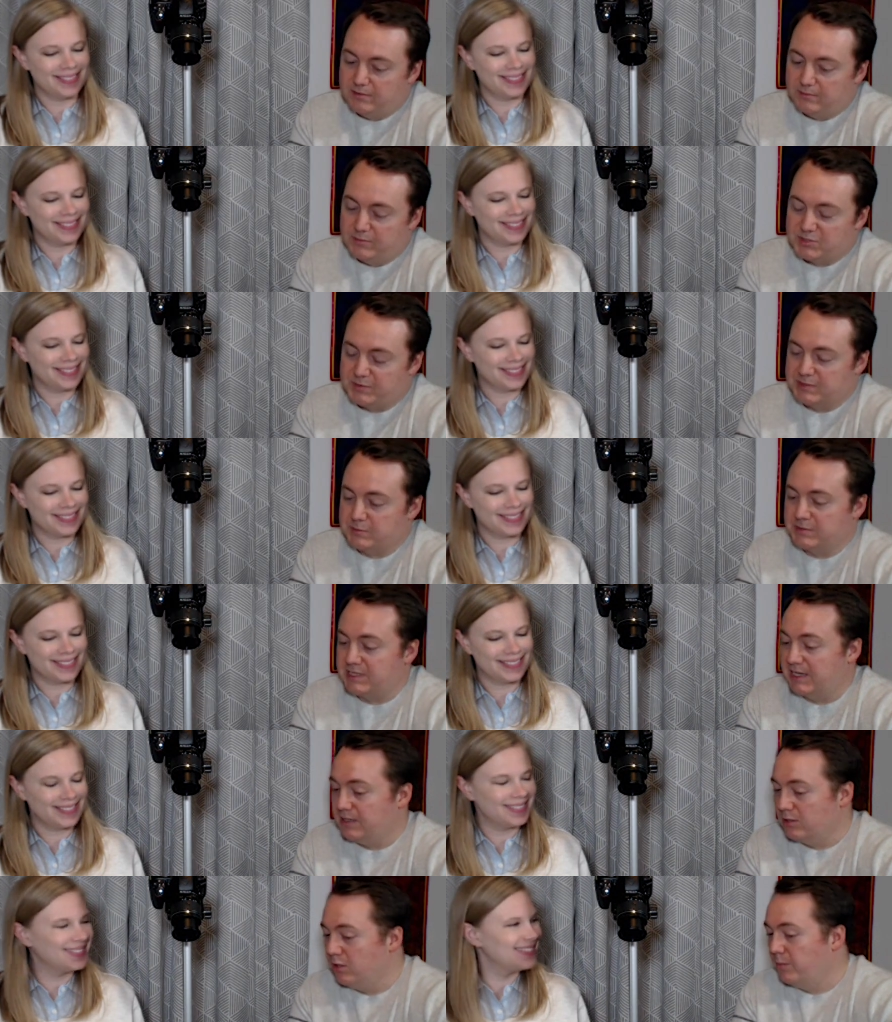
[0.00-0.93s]
Speaker 1: which means we take
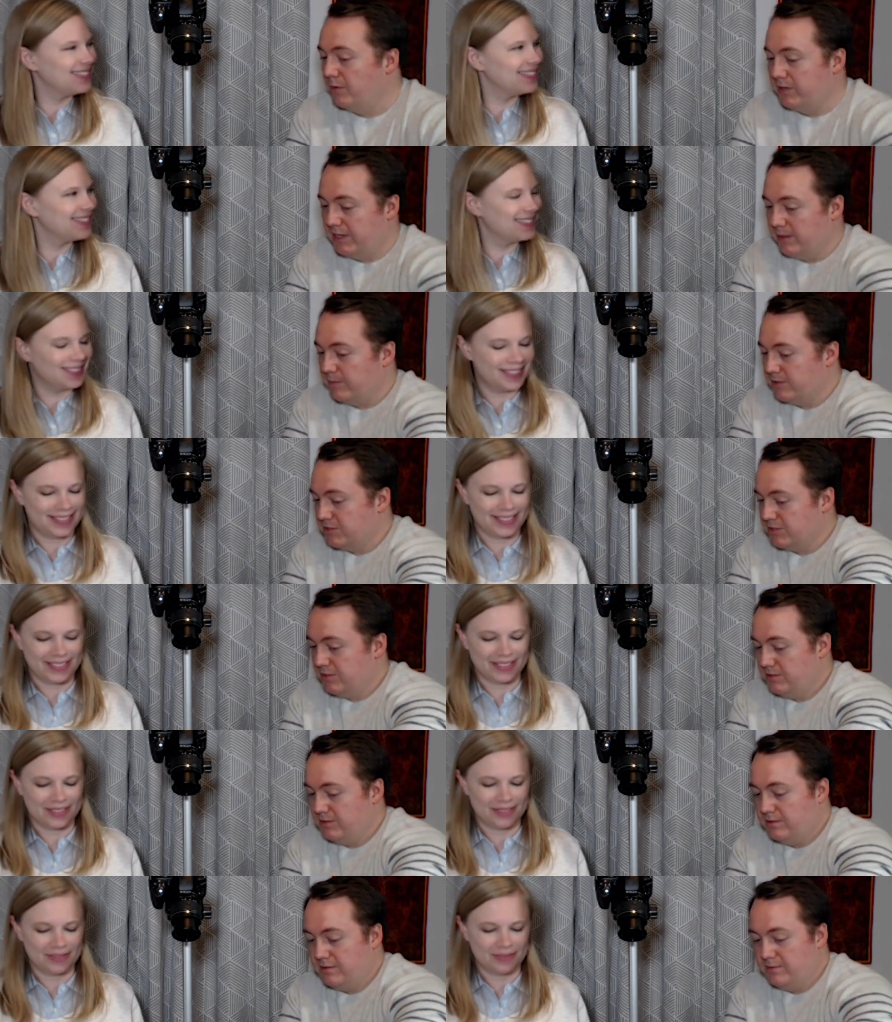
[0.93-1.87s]
no more damage,
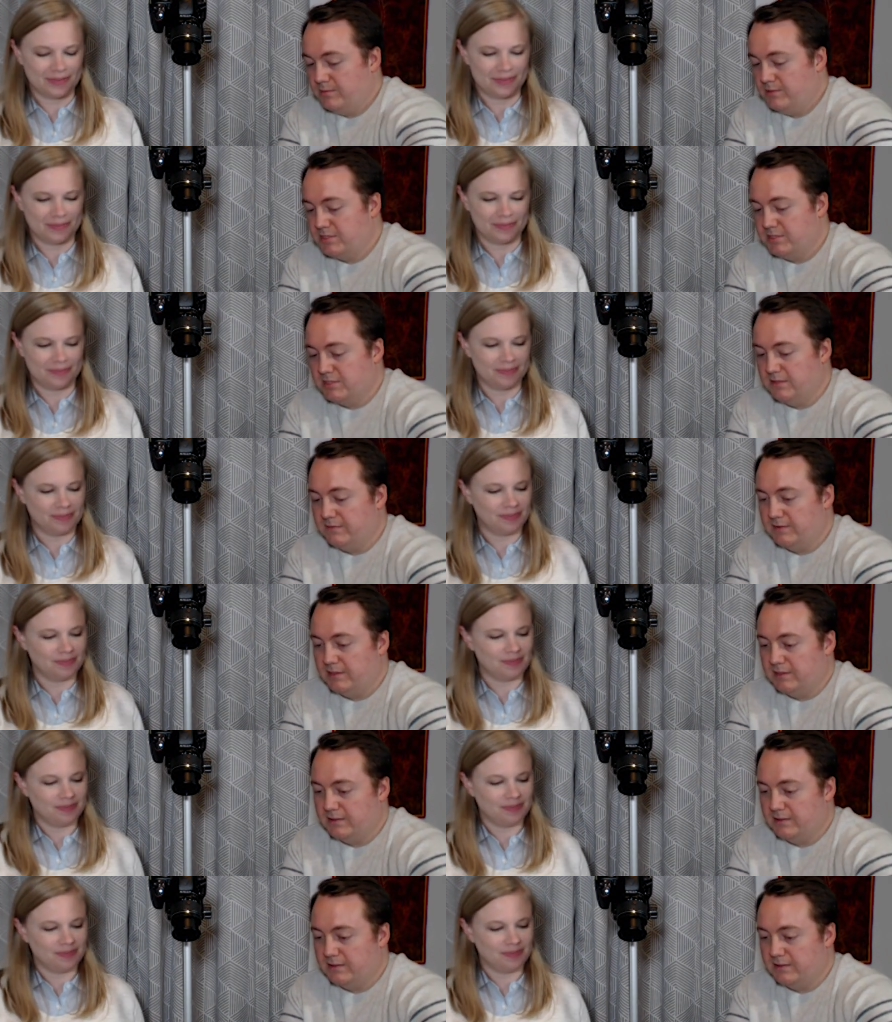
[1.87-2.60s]
which is lovely.